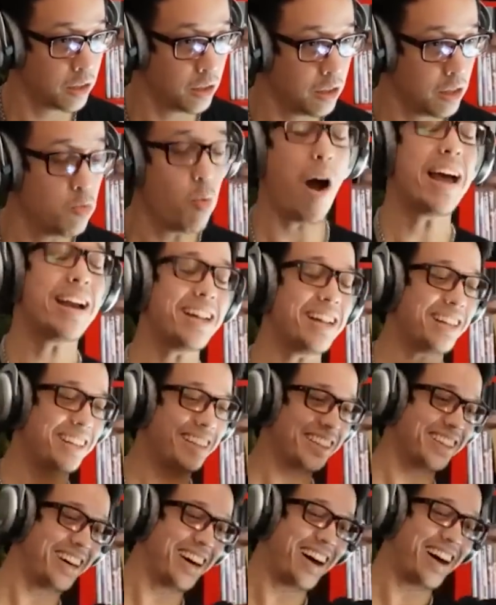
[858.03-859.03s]
What?
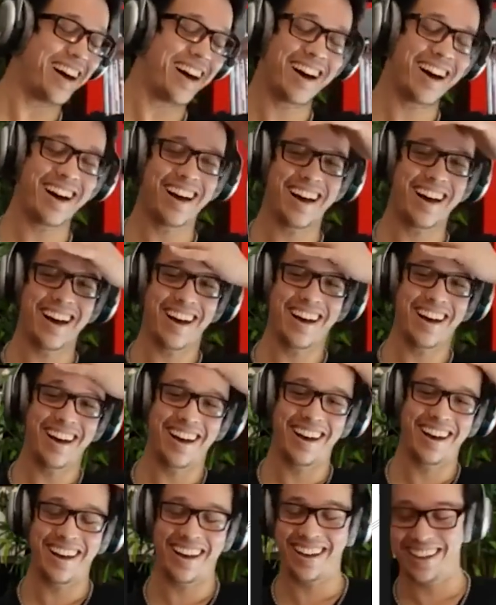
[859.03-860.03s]

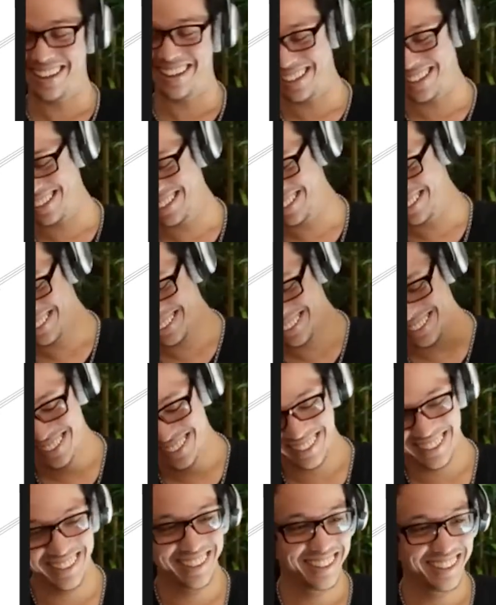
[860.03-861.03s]
Oh,
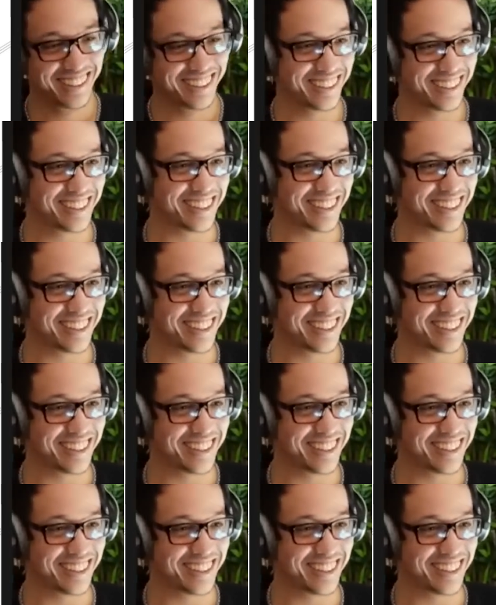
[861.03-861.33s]
oh, no.